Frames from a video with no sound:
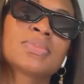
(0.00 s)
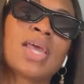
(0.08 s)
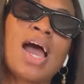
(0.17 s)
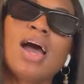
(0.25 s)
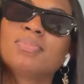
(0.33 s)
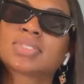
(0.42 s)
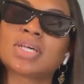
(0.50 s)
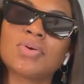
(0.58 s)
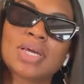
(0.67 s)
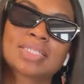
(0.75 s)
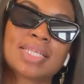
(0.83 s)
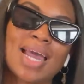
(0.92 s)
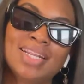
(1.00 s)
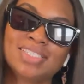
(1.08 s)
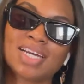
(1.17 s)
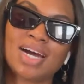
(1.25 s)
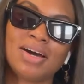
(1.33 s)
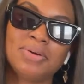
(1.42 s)
I'm so excited,
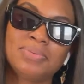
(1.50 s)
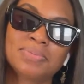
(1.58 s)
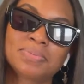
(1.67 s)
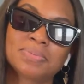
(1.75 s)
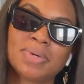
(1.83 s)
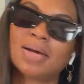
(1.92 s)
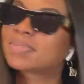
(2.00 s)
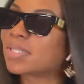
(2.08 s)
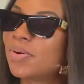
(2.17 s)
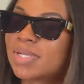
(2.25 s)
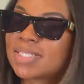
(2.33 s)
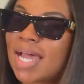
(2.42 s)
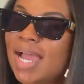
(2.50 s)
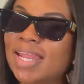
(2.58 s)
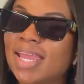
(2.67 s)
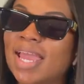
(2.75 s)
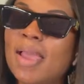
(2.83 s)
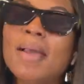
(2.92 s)
y'all. I'm so
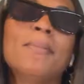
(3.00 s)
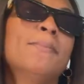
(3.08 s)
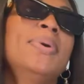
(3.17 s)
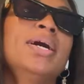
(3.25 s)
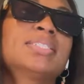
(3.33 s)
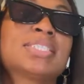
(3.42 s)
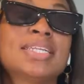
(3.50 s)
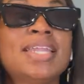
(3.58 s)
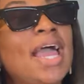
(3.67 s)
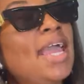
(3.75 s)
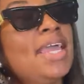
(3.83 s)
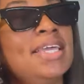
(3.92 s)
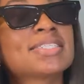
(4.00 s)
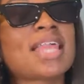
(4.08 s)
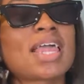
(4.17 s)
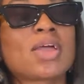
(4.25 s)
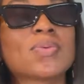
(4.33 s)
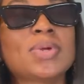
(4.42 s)
excited. But today is
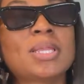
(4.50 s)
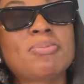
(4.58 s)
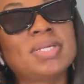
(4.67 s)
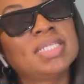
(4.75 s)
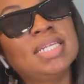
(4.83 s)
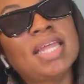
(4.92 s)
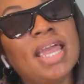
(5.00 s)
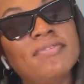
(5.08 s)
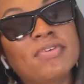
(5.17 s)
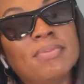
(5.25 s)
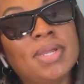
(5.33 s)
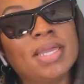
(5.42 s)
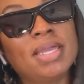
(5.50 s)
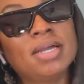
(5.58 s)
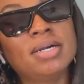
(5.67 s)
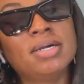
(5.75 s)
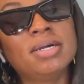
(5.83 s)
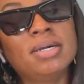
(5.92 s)
like a really busy day for me. You
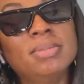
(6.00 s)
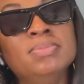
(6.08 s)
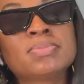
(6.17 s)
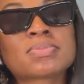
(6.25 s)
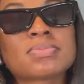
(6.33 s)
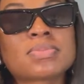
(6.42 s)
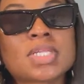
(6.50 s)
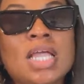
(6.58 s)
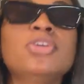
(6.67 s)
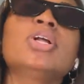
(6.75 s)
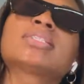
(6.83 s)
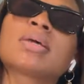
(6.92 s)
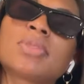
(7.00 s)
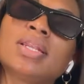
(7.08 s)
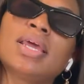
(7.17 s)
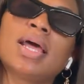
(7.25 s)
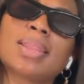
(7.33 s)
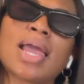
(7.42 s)
know, something
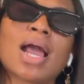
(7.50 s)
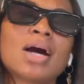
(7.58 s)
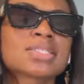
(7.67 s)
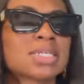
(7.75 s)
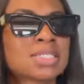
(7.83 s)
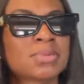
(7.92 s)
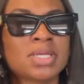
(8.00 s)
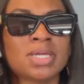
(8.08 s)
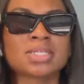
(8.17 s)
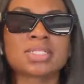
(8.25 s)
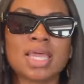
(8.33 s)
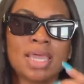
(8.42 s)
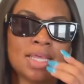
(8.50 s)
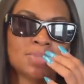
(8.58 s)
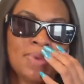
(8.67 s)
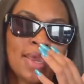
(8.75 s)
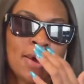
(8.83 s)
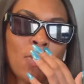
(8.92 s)
else that has
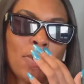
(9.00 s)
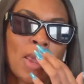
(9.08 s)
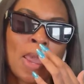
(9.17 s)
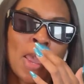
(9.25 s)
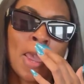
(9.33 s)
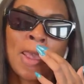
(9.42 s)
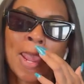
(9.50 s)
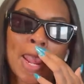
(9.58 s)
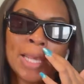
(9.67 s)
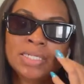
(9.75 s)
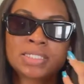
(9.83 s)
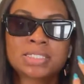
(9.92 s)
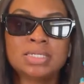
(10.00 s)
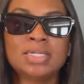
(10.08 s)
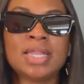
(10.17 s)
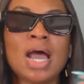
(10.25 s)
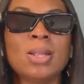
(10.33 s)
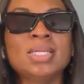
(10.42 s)
been helping is
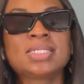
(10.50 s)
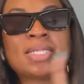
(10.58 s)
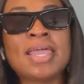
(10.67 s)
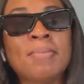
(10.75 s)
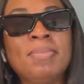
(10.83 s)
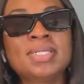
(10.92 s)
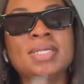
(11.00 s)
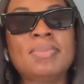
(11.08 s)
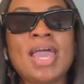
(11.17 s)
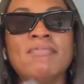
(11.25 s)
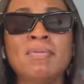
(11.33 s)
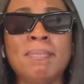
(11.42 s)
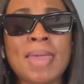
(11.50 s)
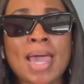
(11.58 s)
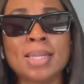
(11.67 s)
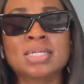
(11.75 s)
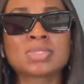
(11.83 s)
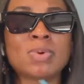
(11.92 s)
not only staying busy, but having
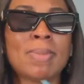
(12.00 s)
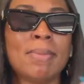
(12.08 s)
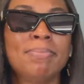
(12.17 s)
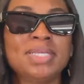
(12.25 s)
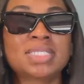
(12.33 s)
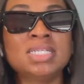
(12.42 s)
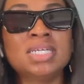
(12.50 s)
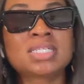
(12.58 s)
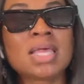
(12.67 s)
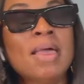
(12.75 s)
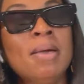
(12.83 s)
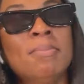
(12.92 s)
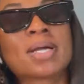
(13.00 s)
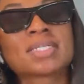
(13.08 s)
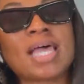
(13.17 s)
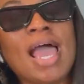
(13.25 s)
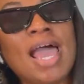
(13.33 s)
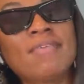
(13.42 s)
balance with my busyness,
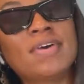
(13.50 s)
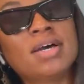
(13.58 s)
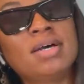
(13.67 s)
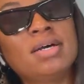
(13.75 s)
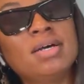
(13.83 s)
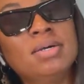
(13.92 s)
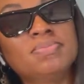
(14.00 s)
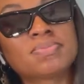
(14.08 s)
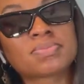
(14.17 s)
because I have I